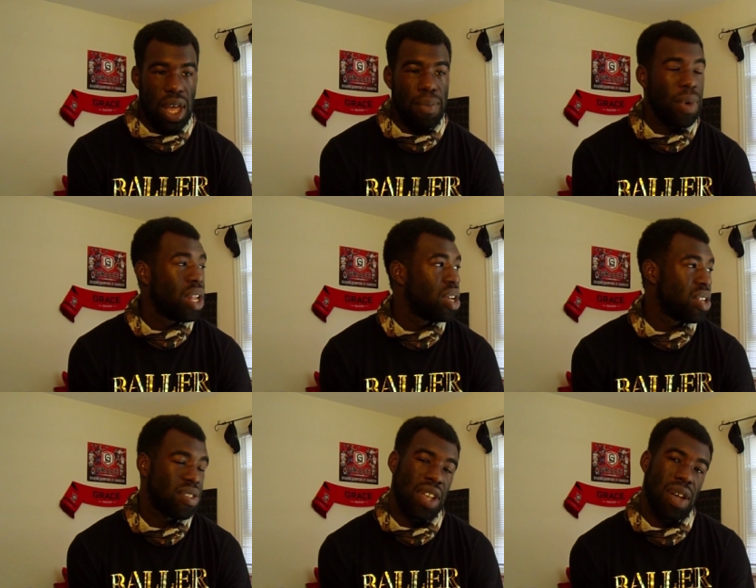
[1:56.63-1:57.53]
yeah, mainly
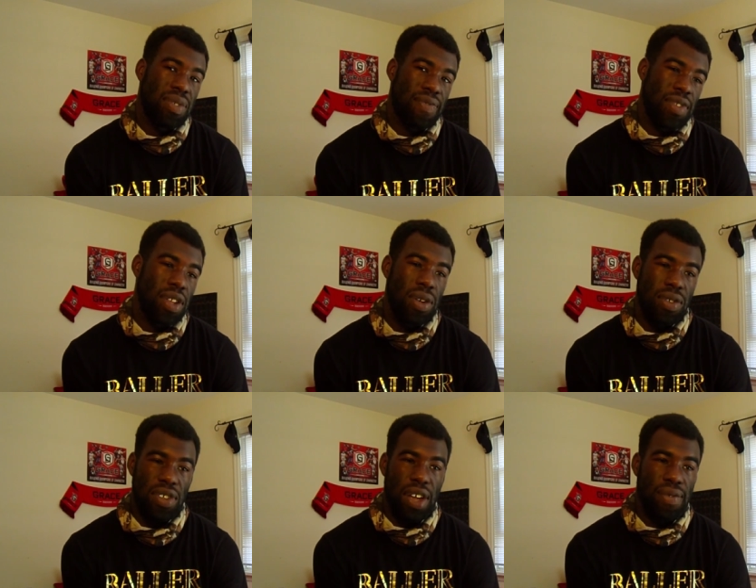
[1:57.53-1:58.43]
these types of
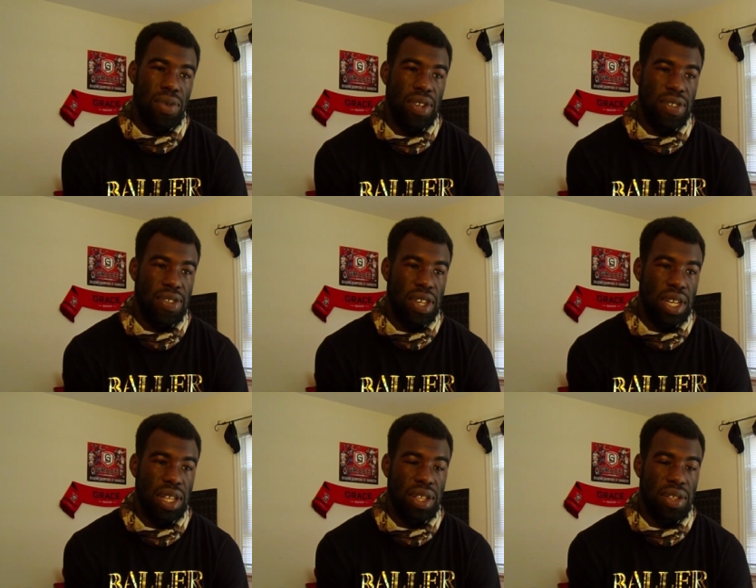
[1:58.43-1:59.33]
videos, I've only
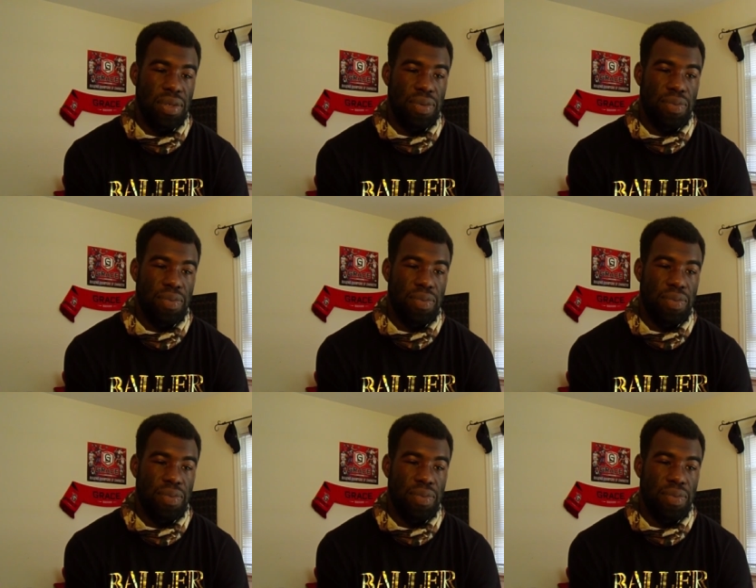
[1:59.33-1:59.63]
seen